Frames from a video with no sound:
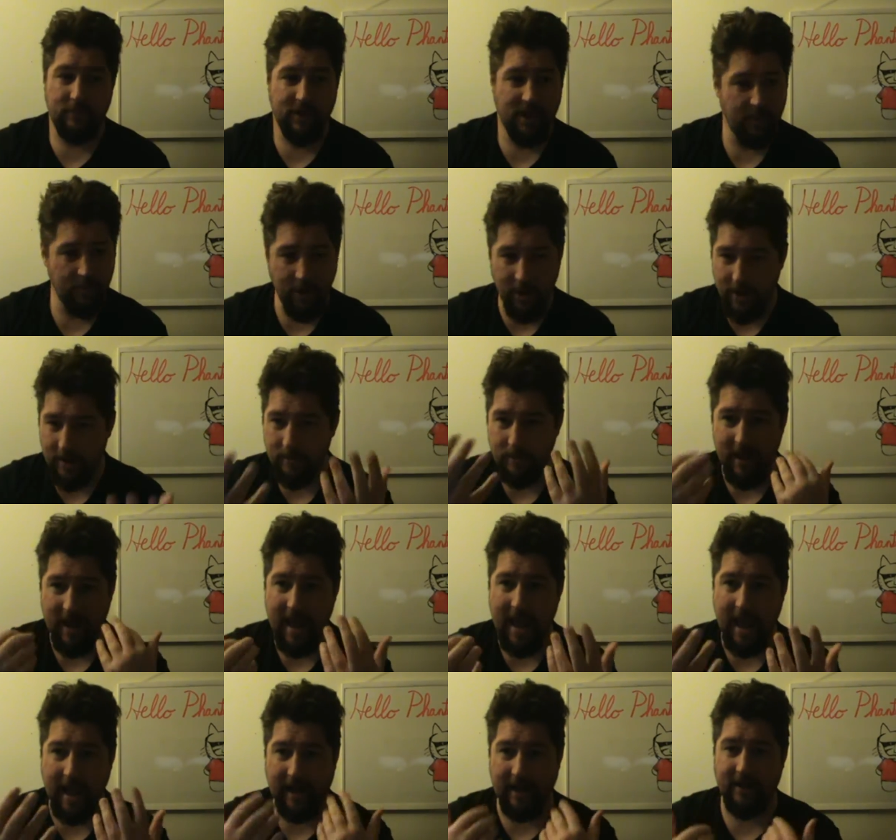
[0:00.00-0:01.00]
Come on
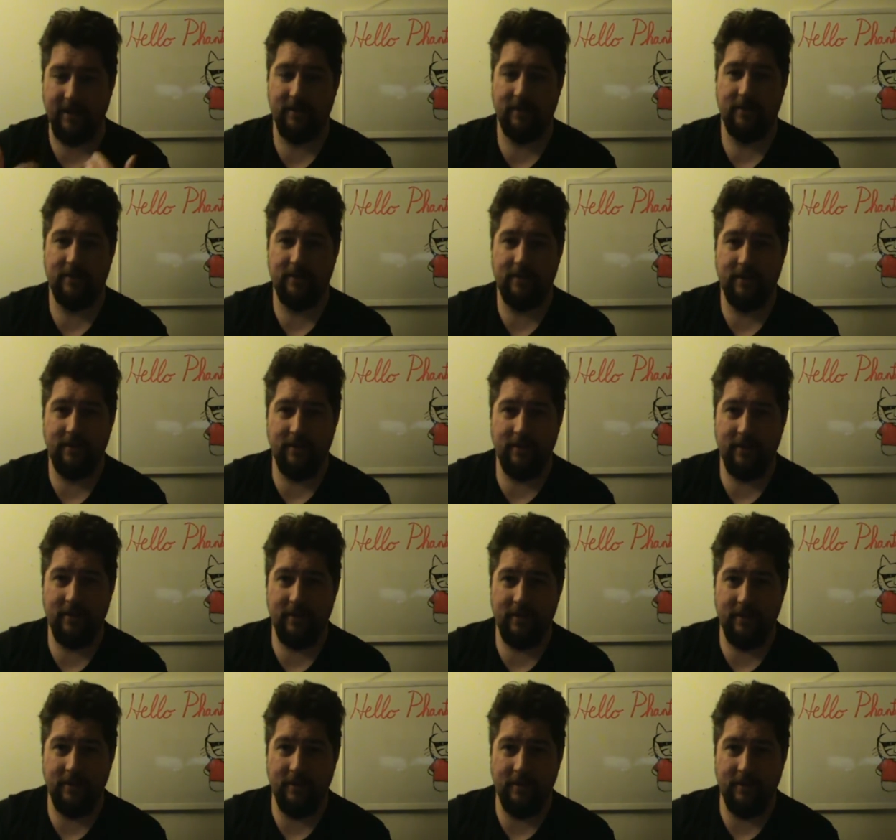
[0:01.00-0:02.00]
back.
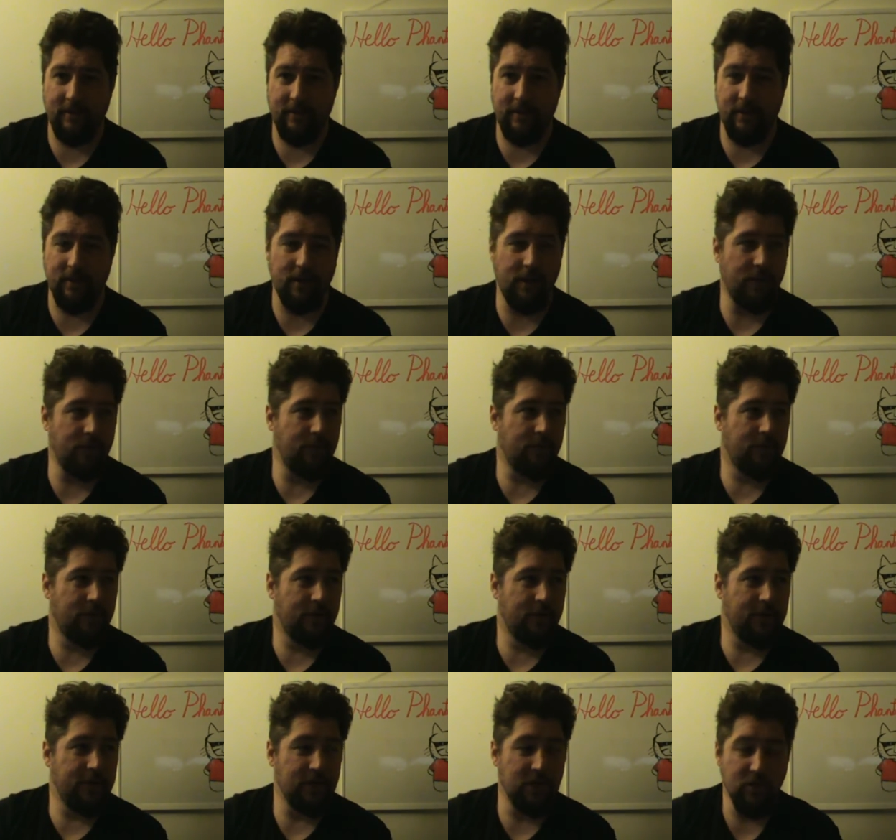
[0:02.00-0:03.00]
You know,
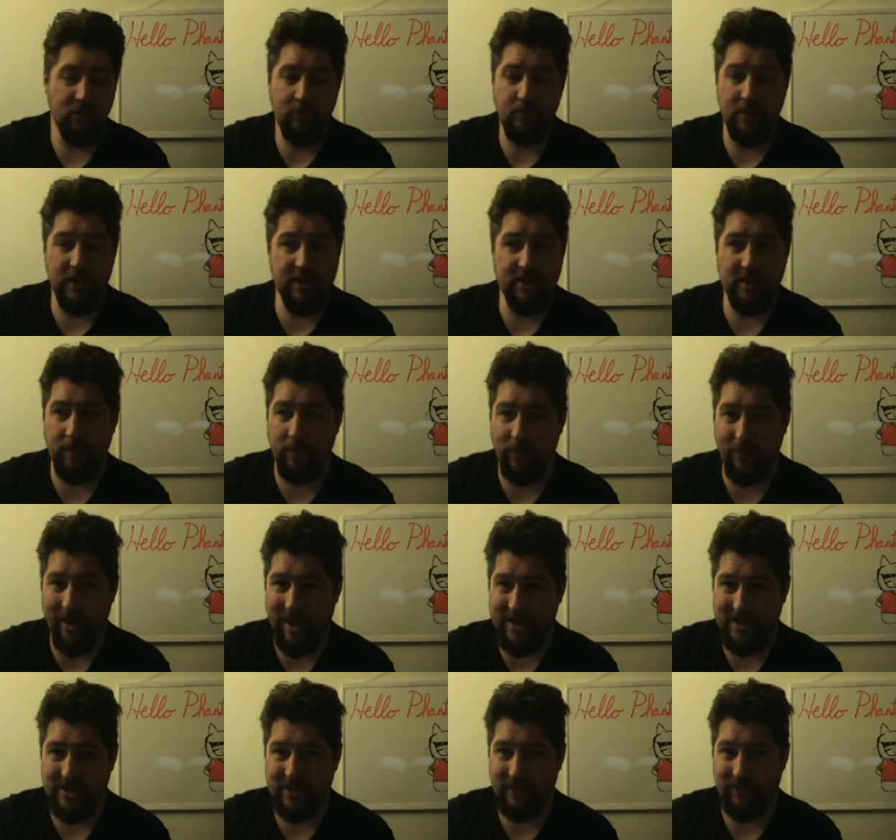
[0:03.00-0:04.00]
you've been
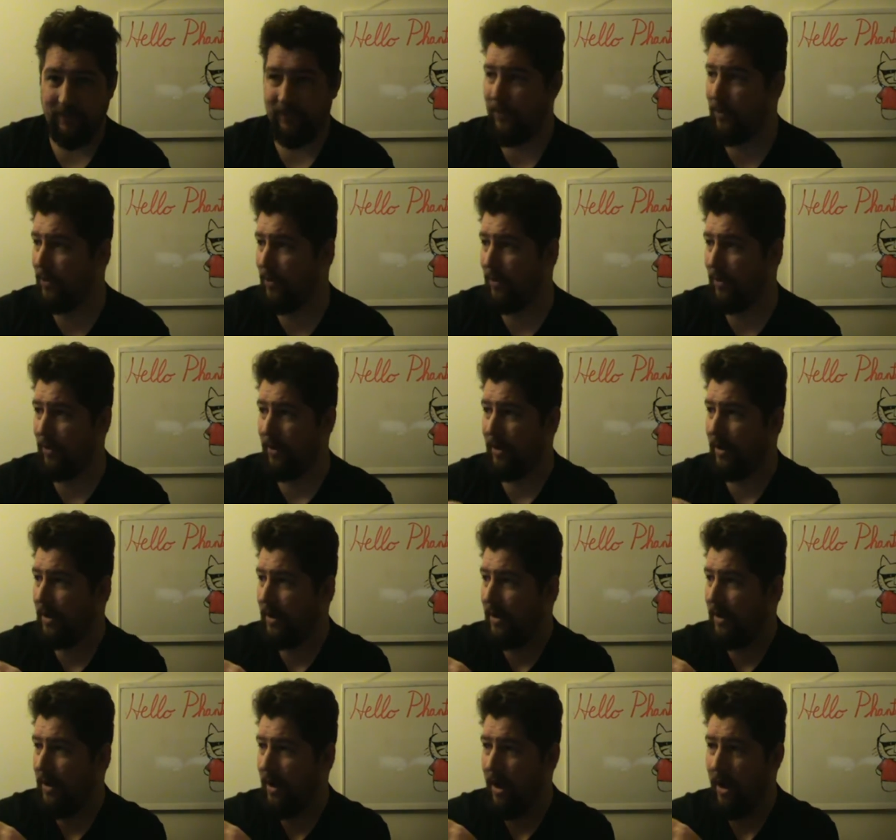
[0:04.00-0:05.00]
depressed for
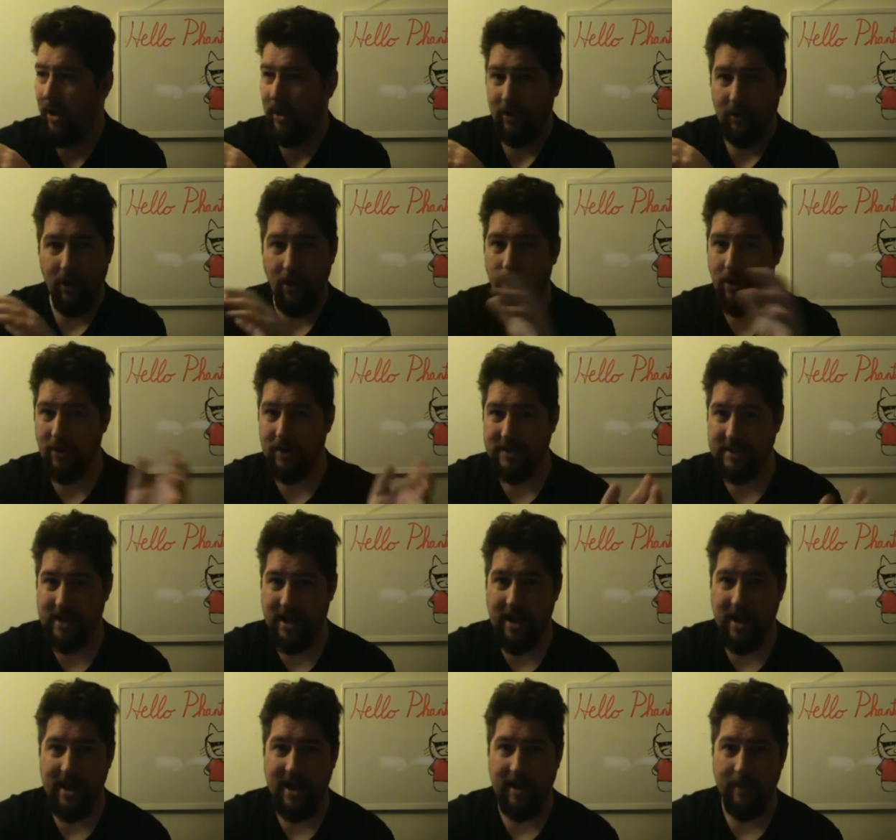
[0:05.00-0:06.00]
a long
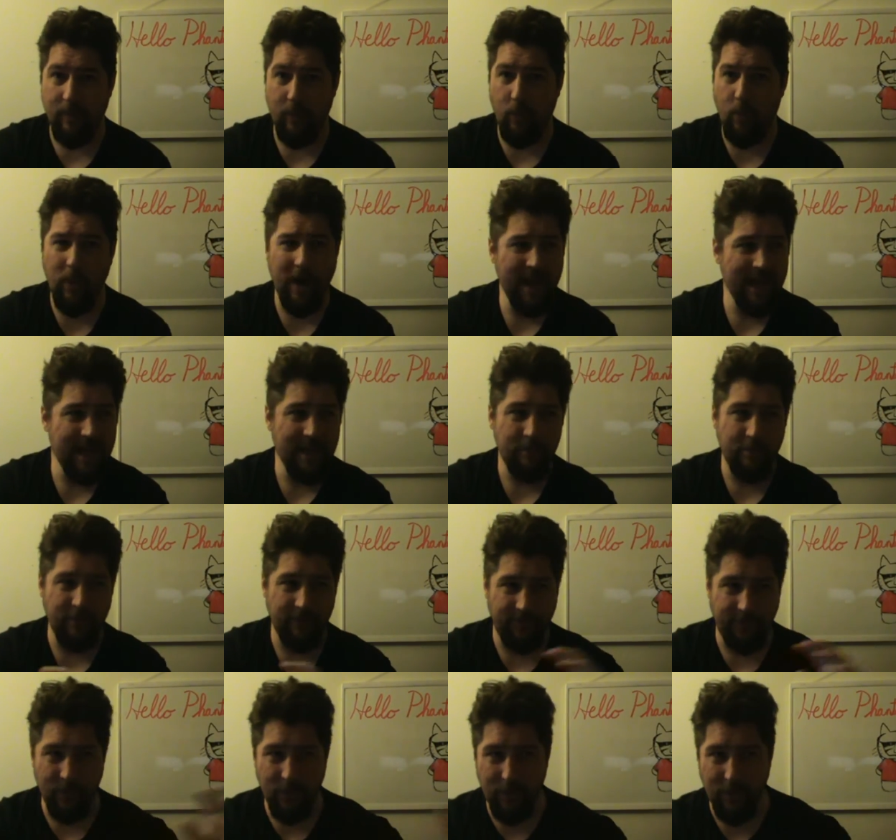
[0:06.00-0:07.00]
time, way
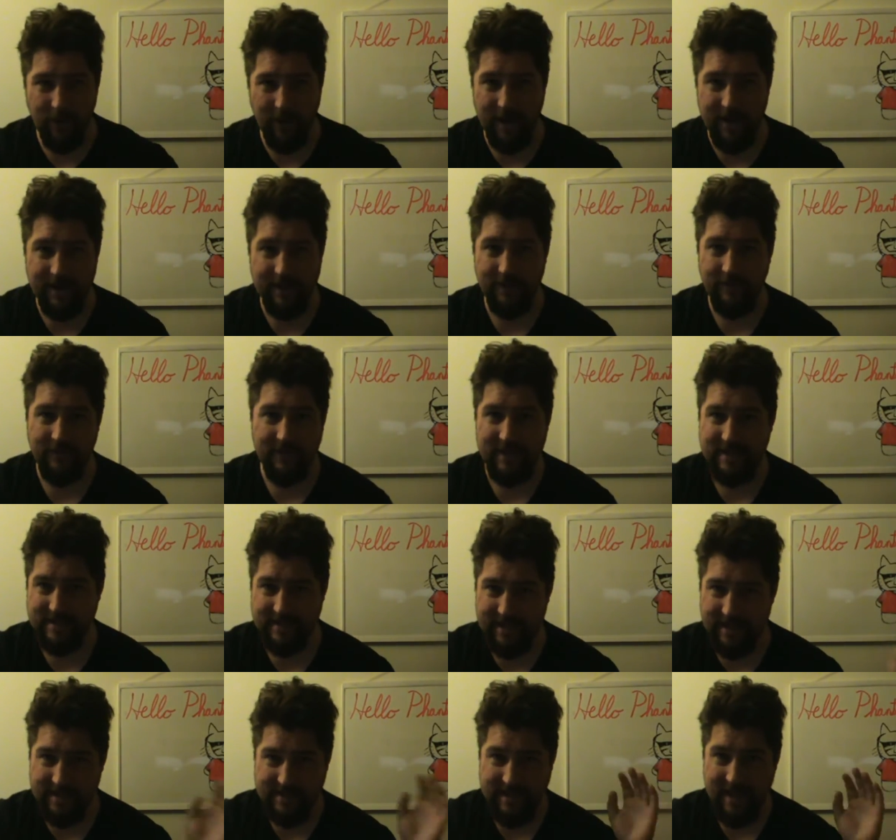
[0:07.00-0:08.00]
before any of these
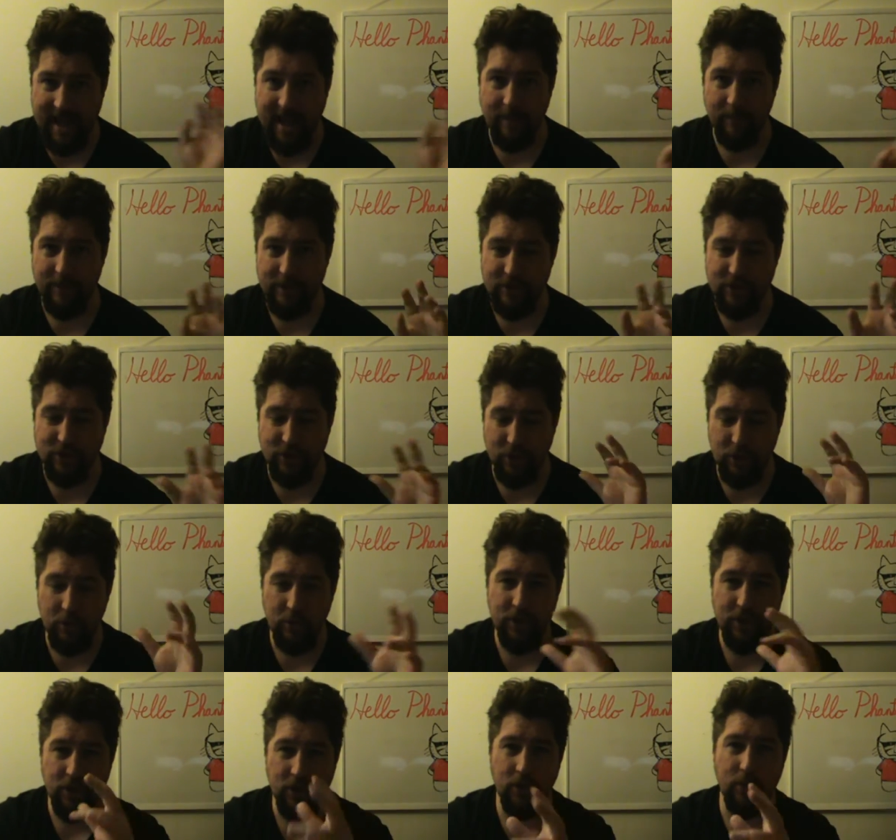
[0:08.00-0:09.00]
things happened to
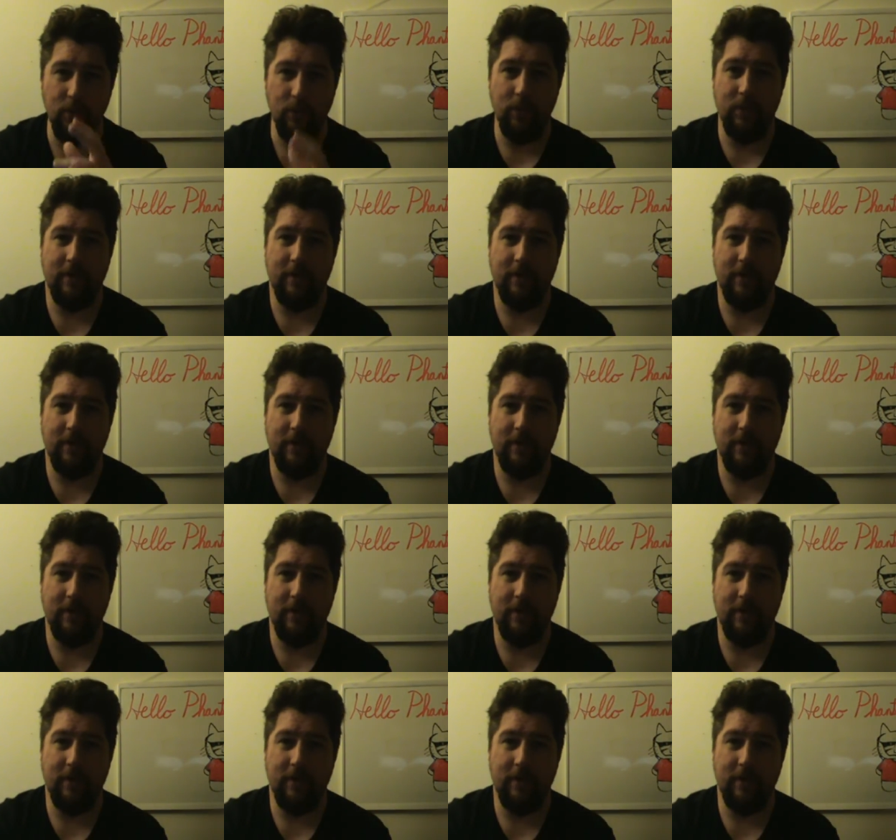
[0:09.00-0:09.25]
you.